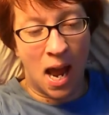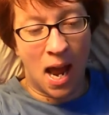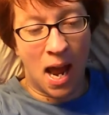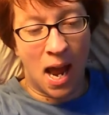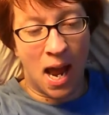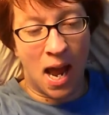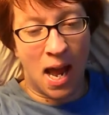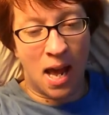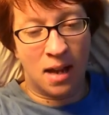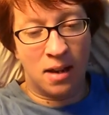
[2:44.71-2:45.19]

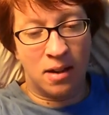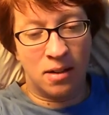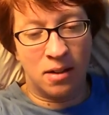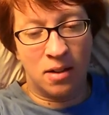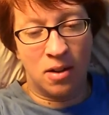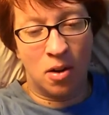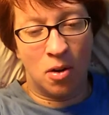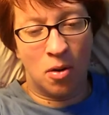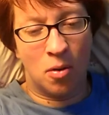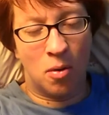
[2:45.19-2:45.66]
And,
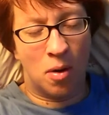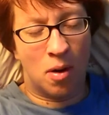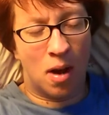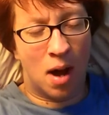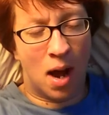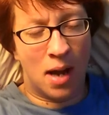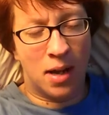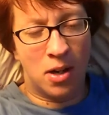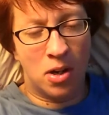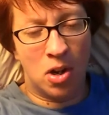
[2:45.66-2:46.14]
you know,
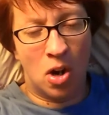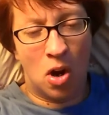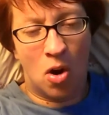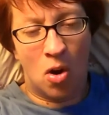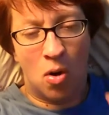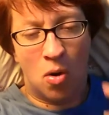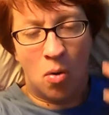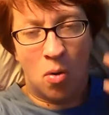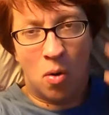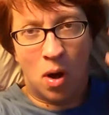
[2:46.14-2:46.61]
I
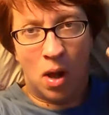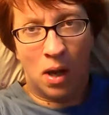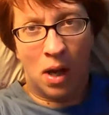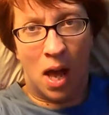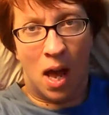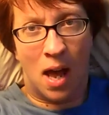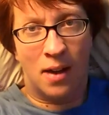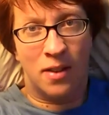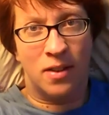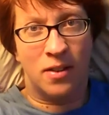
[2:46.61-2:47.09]
know a
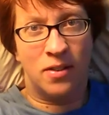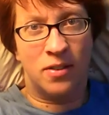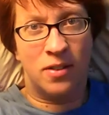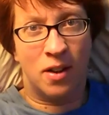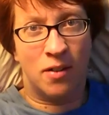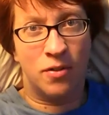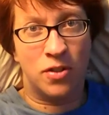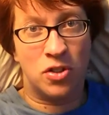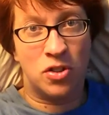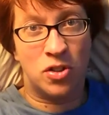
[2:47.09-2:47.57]
lot of this
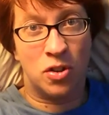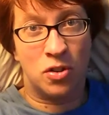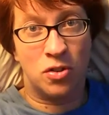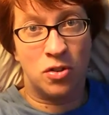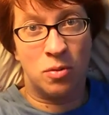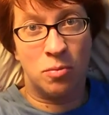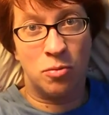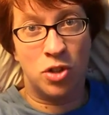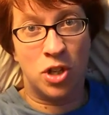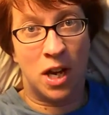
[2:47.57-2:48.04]
stuff is so
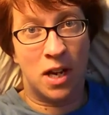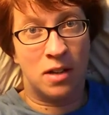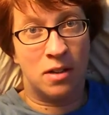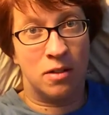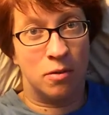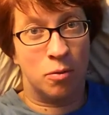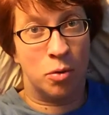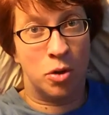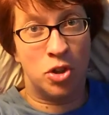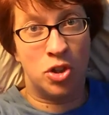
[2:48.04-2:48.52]

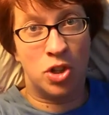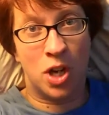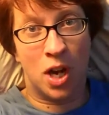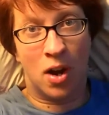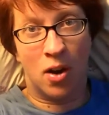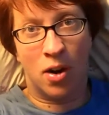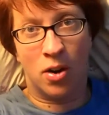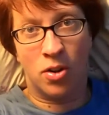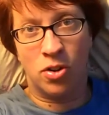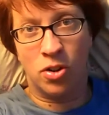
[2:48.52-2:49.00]
subjective, which
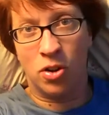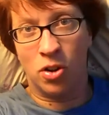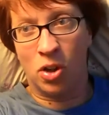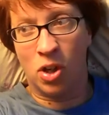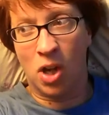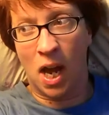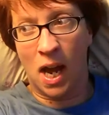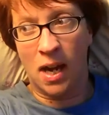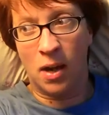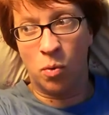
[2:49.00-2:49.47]
character you
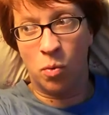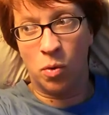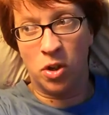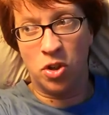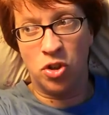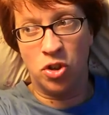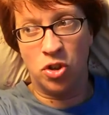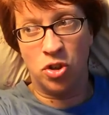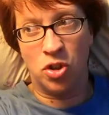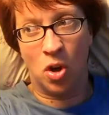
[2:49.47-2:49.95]
like,
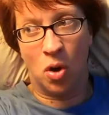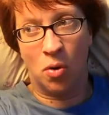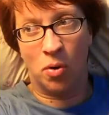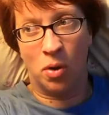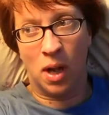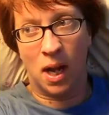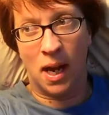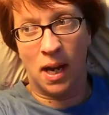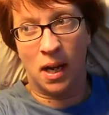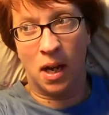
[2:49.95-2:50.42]
which you
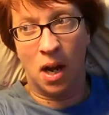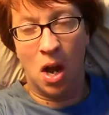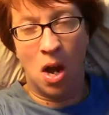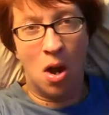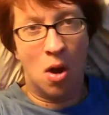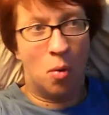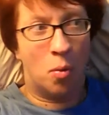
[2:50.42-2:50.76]
don't like,